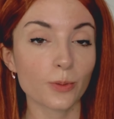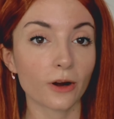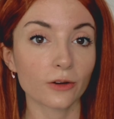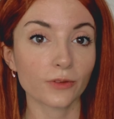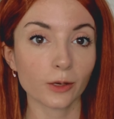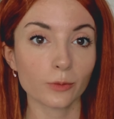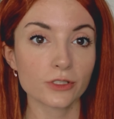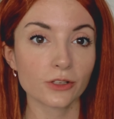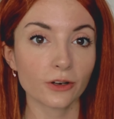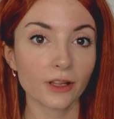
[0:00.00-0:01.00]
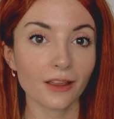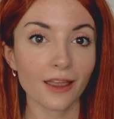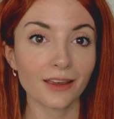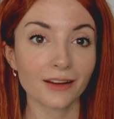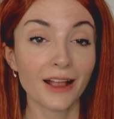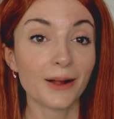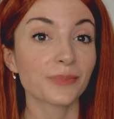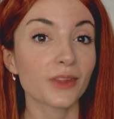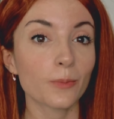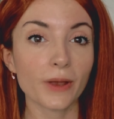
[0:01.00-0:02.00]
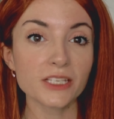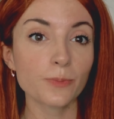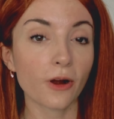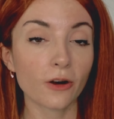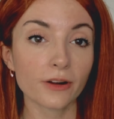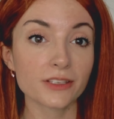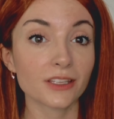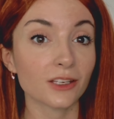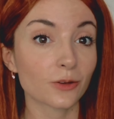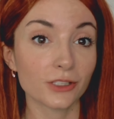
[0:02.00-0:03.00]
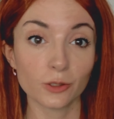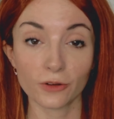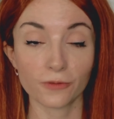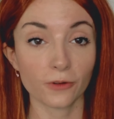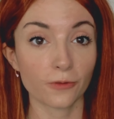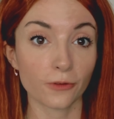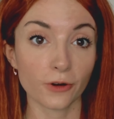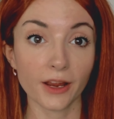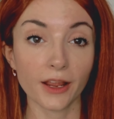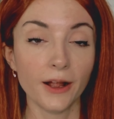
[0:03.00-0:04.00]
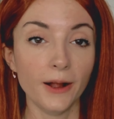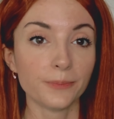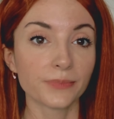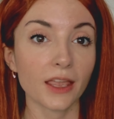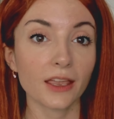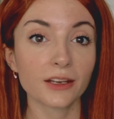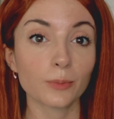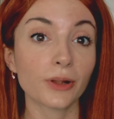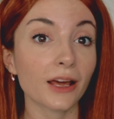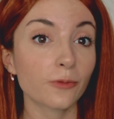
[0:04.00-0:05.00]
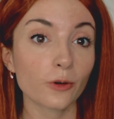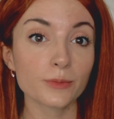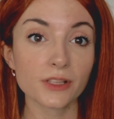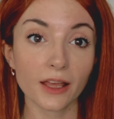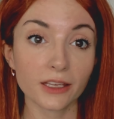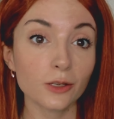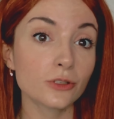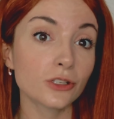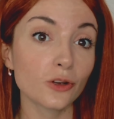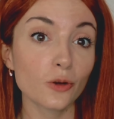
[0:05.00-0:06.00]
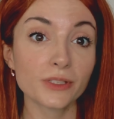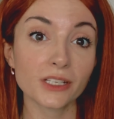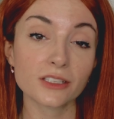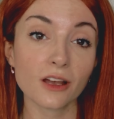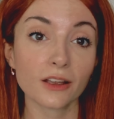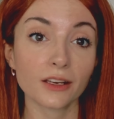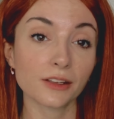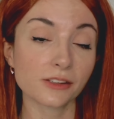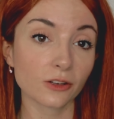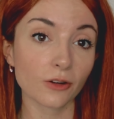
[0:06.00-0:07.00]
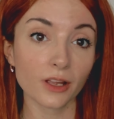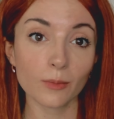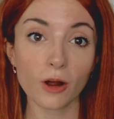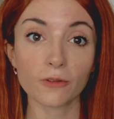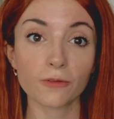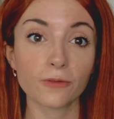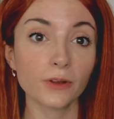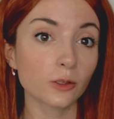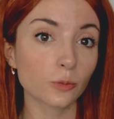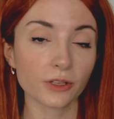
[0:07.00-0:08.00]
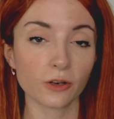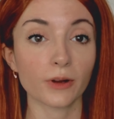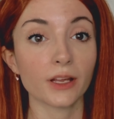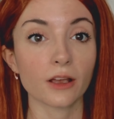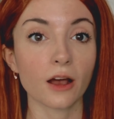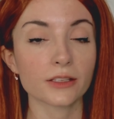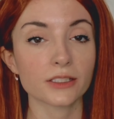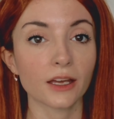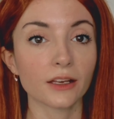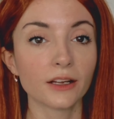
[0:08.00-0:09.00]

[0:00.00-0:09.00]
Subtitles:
part of language learning, and the best part is that you can do it for free. And platforms like YouTube, TikTok, and Instagram are filled with Korean content.